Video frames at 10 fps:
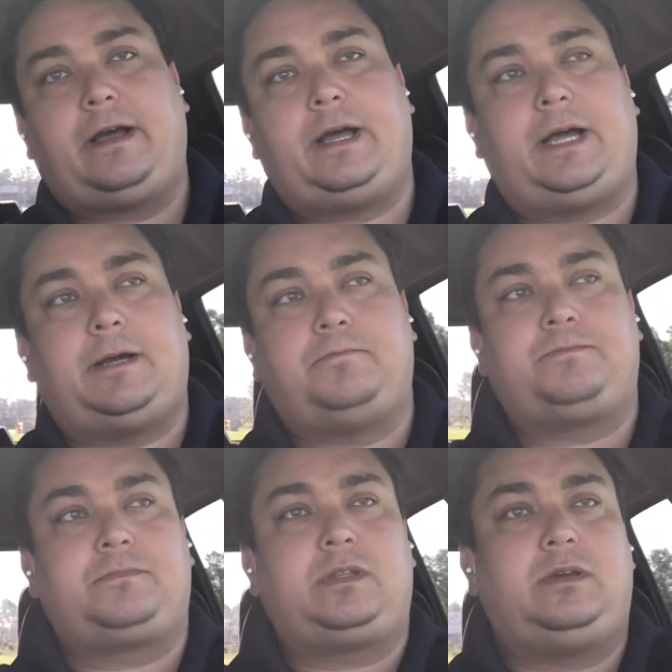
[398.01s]

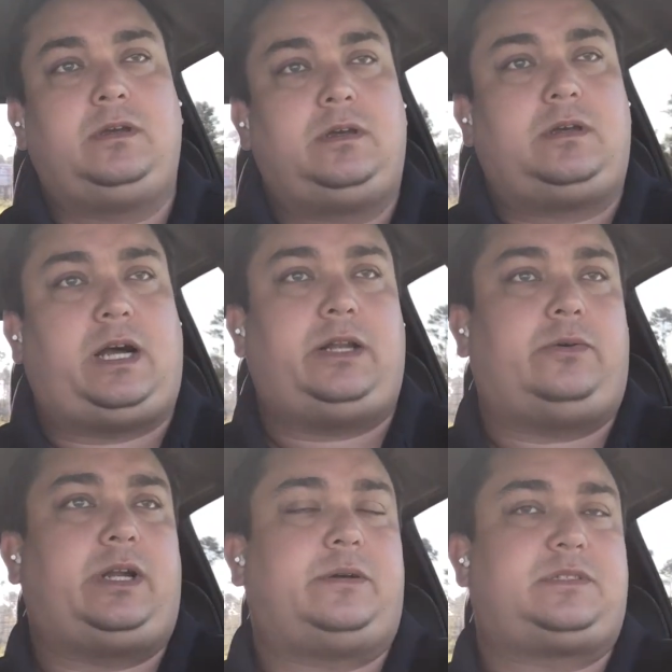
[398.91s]
I know
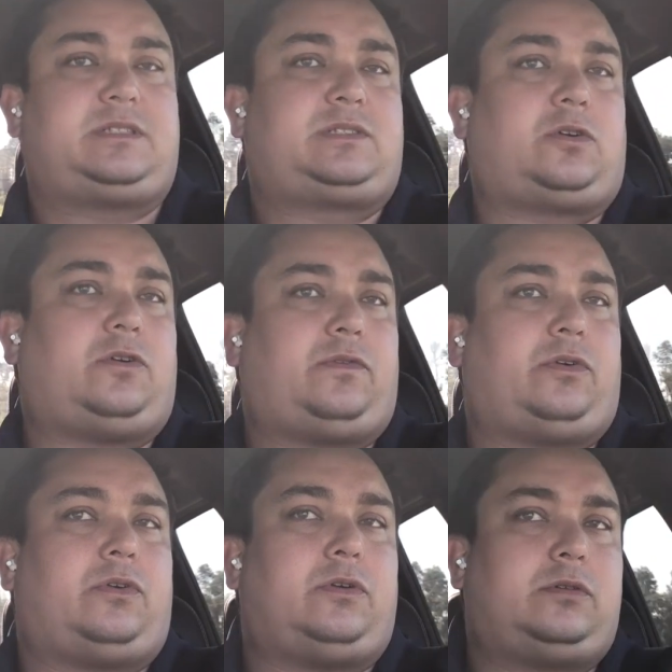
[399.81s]
when I was a
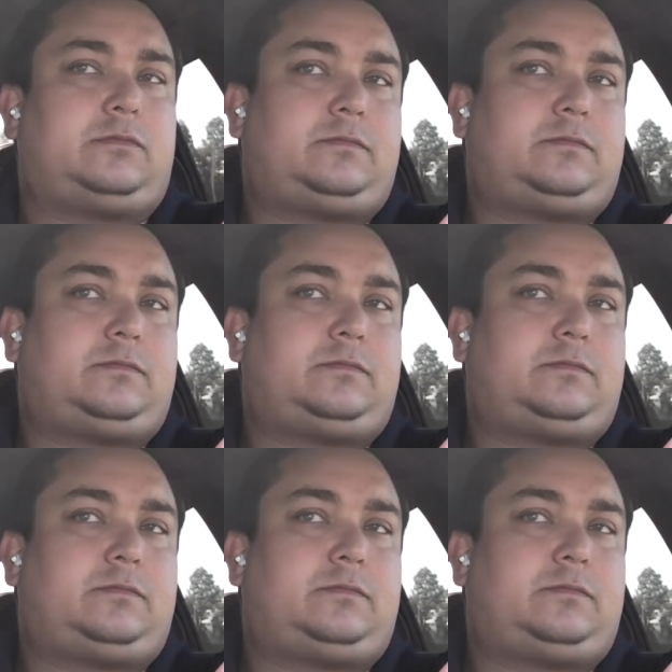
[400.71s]
server